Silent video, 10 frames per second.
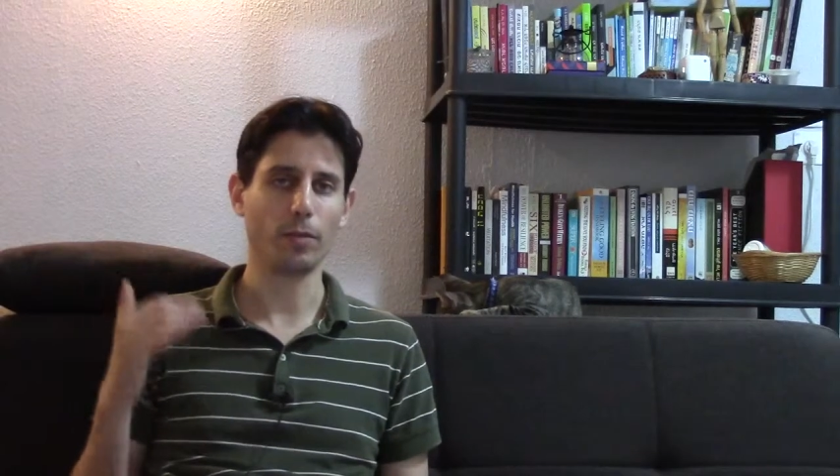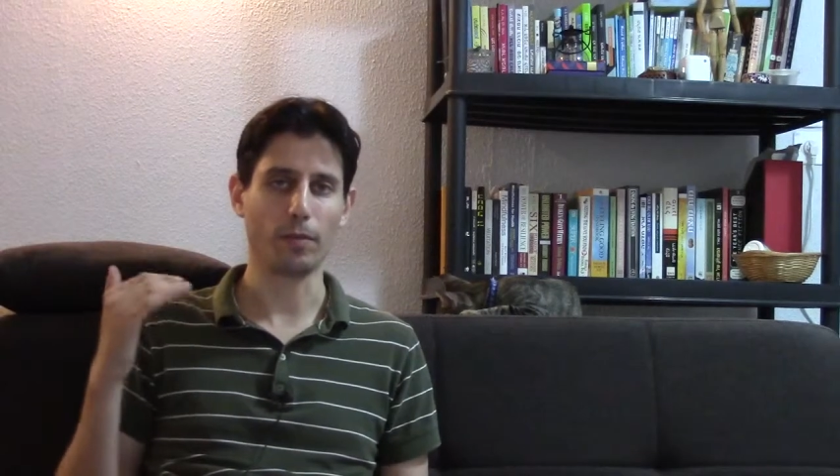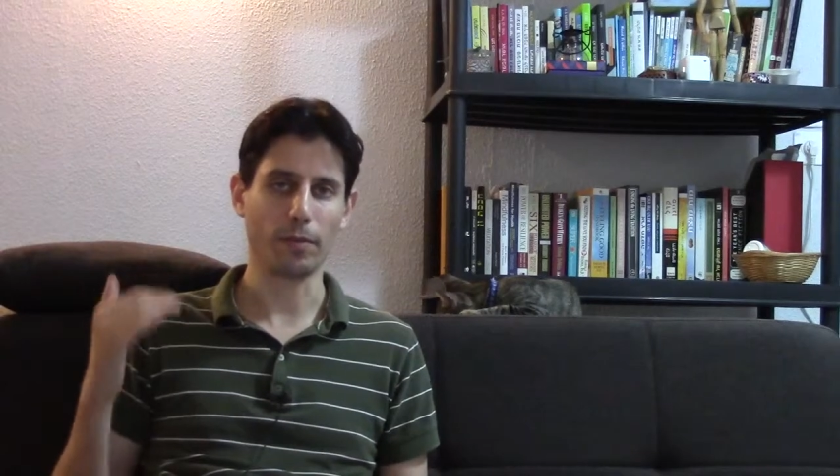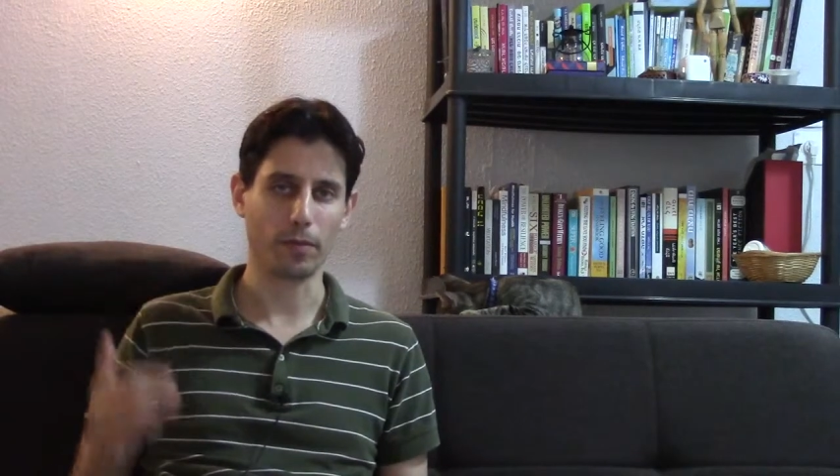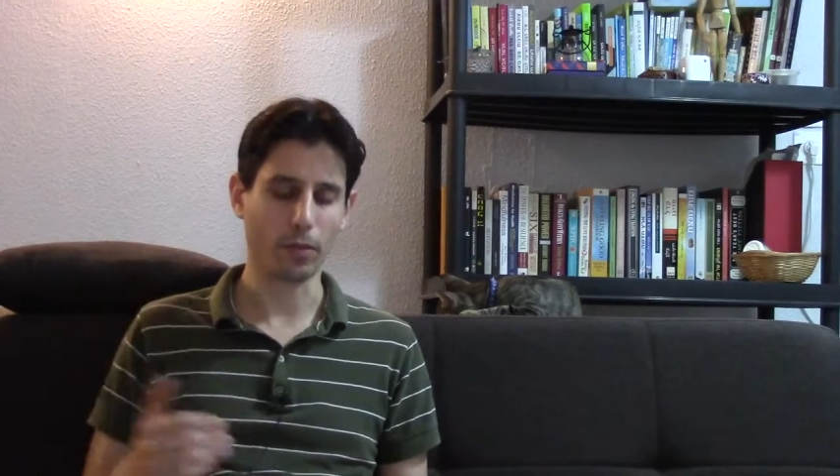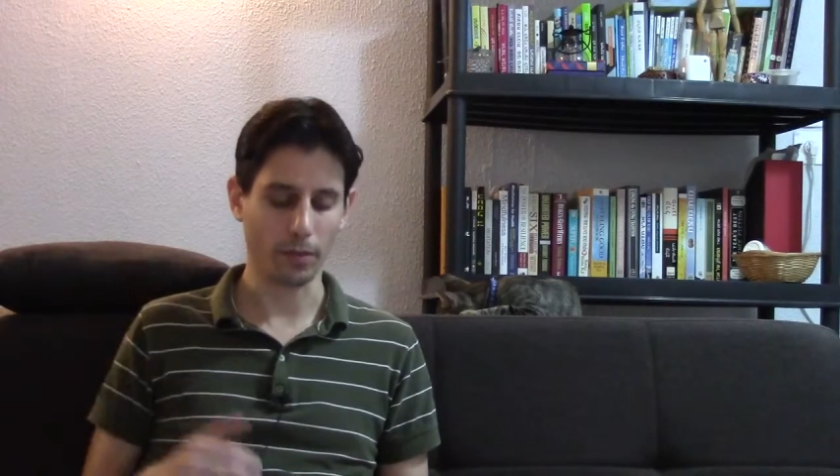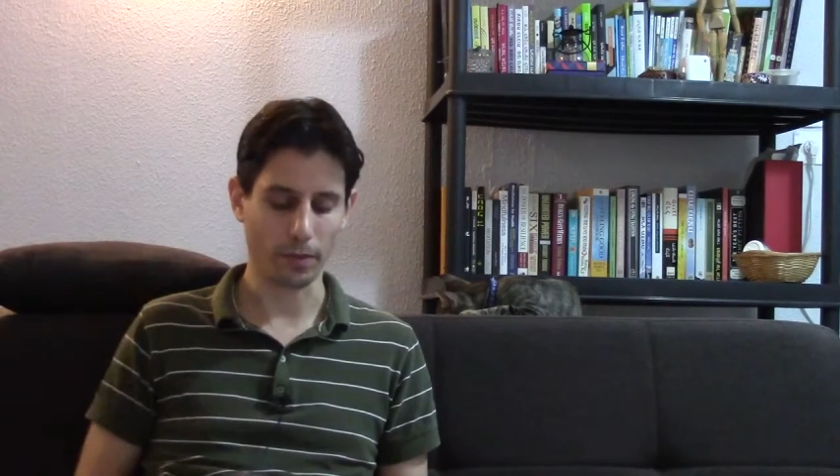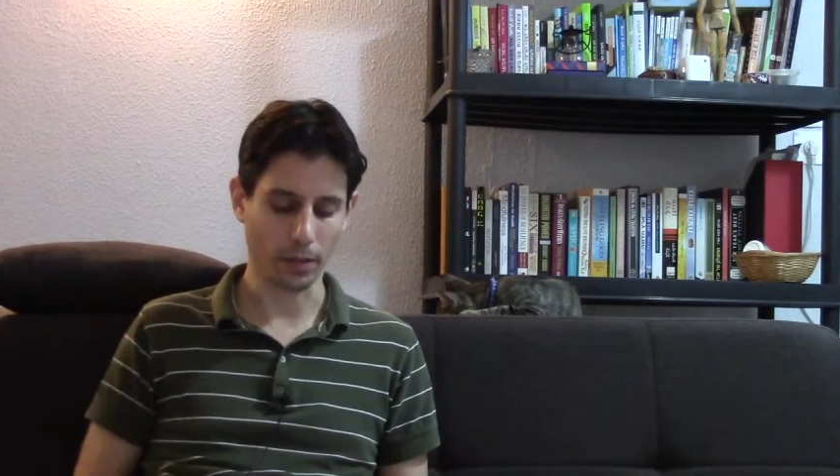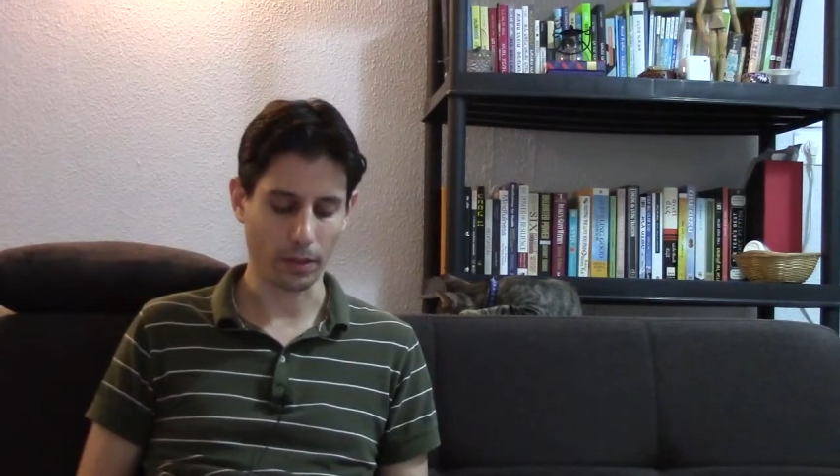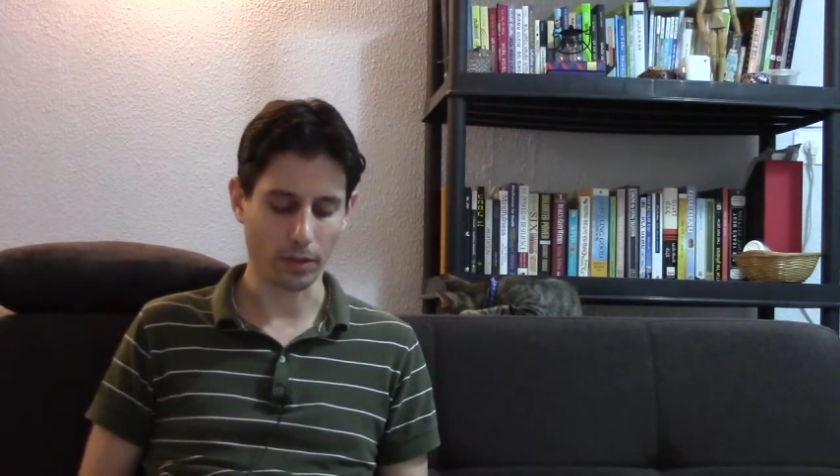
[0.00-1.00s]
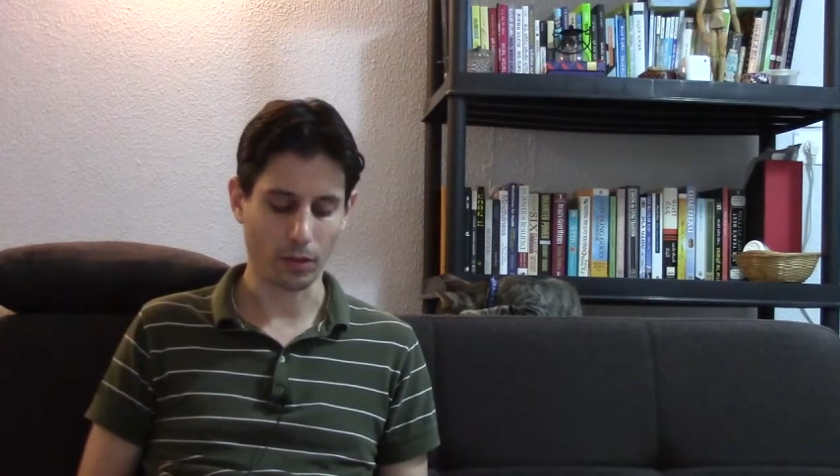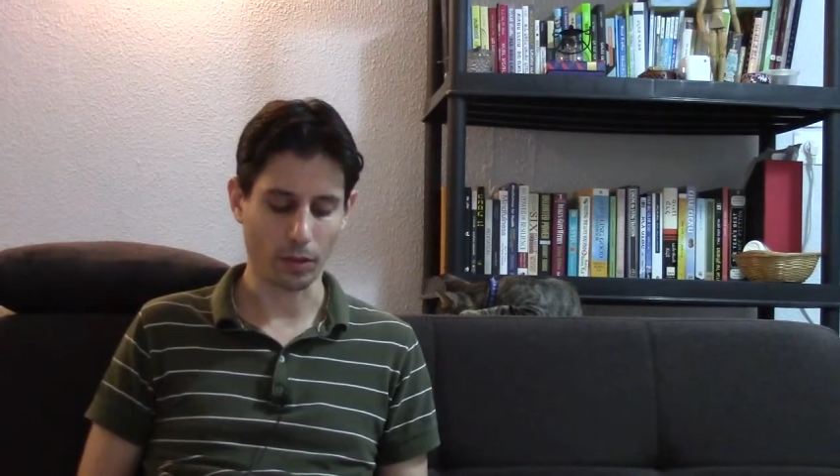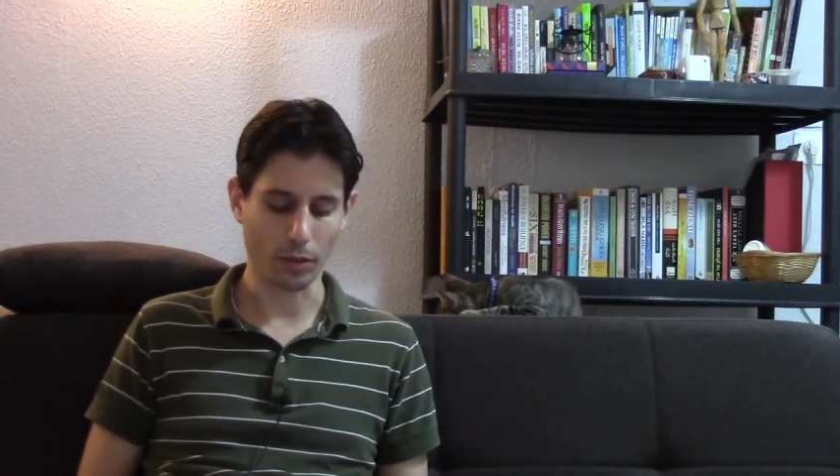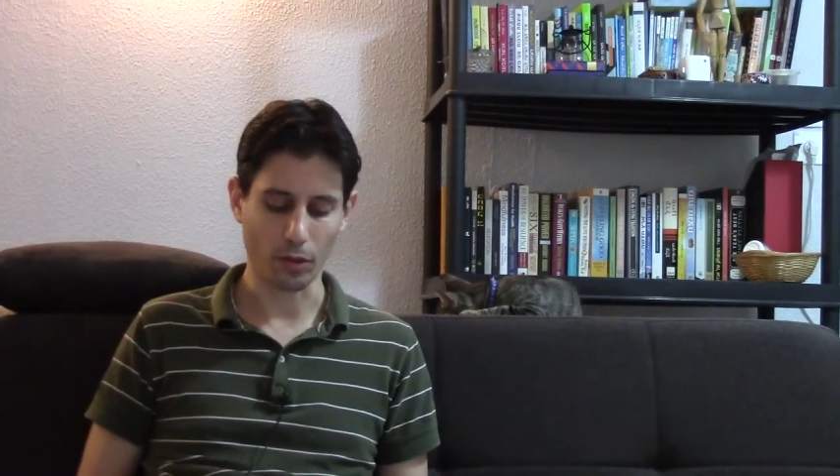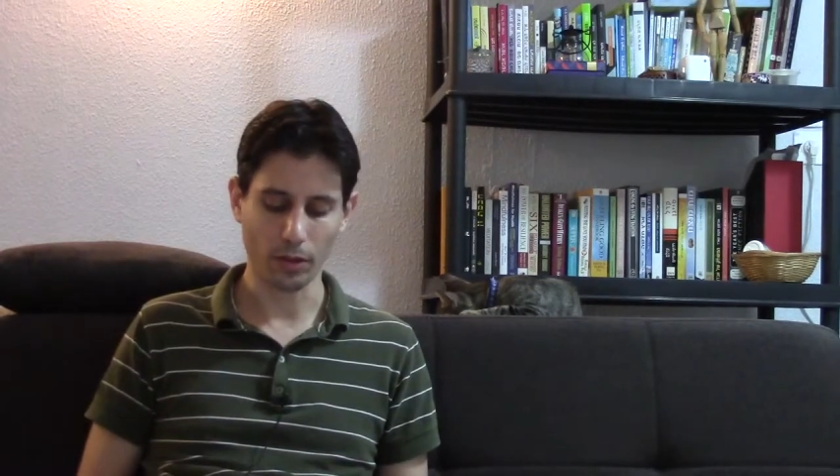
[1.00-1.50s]

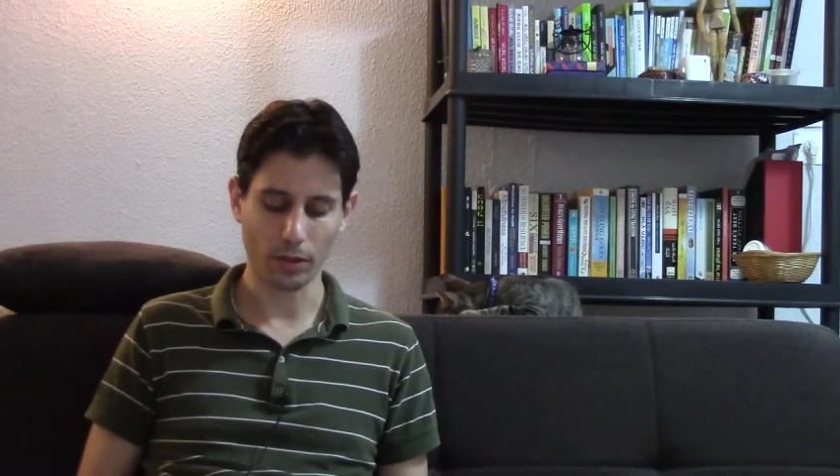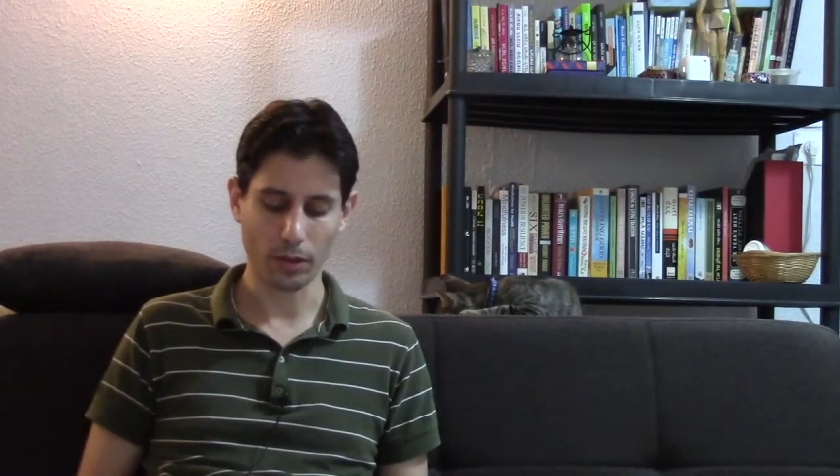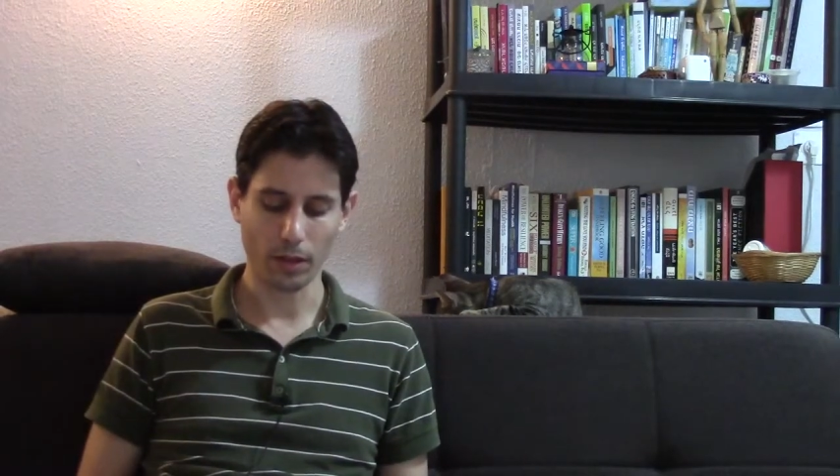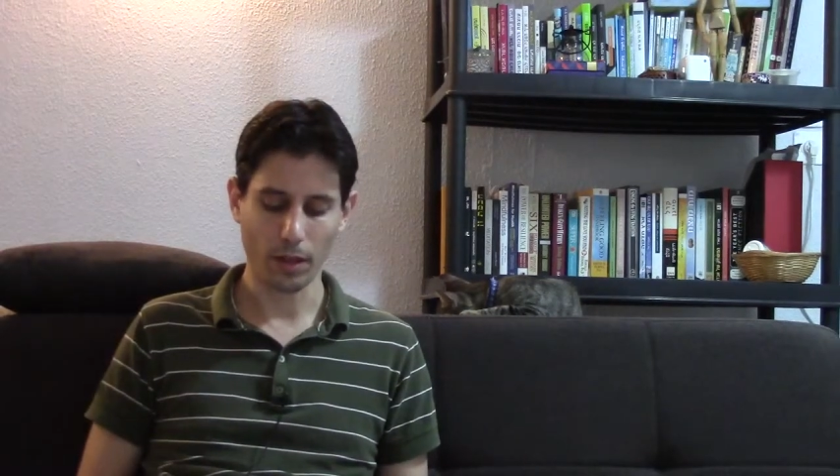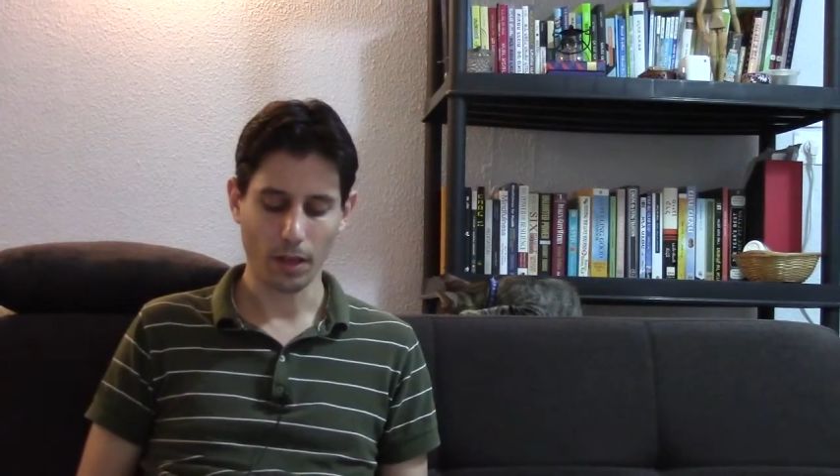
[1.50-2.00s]
of thoughts,